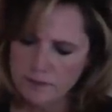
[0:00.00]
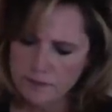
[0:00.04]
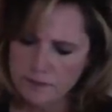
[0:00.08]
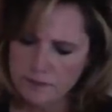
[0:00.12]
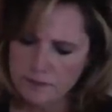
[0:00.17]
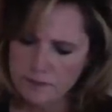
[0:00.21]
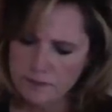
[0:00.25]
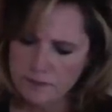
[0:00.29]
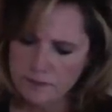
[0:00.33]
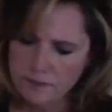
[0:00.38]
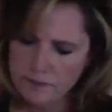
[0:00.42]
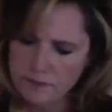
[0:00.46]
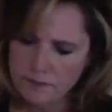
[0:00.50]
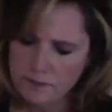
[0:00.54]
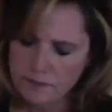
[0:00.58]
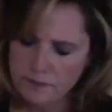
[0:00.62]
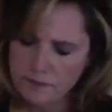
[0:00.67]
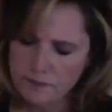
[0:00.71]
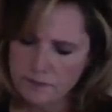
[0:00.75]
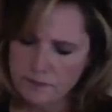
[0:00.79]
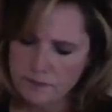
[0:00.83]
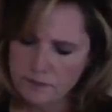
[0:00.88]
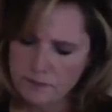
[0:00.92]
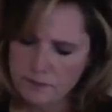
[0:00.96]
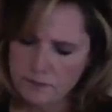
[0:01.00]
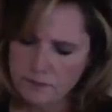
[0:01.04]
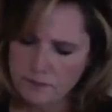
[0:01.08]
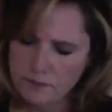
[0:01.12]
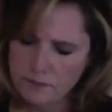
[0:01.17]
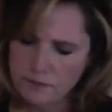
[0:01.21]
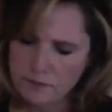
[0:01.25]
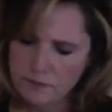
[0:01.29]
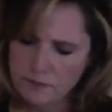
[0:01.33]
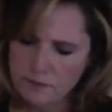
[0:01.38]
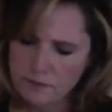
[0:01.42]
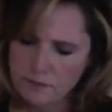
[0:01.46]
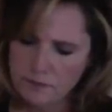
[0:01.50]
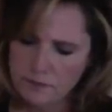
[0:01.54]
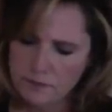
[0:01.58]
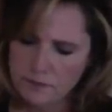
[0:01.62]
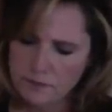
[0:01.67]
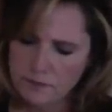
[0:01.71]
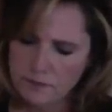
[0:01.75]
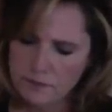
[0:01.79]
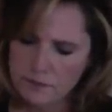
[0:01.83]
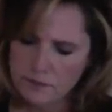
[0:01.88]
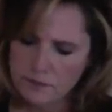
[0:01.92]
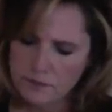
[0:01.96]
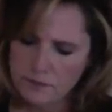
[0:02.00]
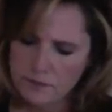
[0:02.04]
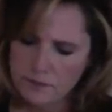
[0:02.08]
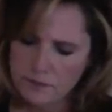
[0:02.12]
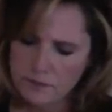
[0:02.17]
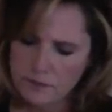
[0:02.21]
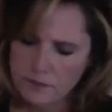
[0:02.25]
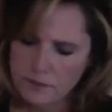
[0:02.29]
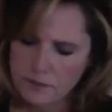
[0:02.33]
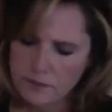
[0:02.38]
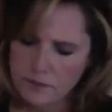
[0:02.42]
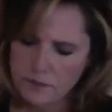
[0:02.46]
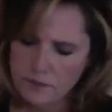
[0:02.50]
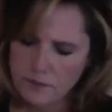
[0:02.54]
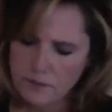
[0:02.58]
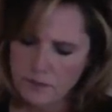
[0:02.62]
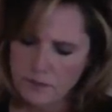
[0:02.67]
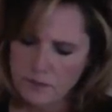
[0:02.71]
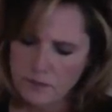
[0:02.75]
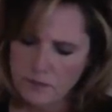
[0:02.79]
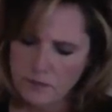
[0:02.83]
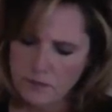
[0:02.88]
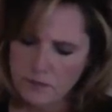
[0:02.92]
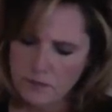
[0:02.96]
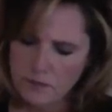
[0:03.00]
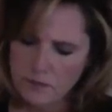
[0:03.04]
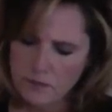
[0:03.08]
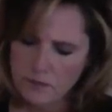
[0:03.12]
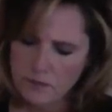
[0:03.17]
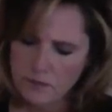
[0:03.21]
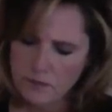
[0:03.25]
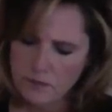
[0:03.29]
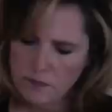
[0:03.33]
[no speech]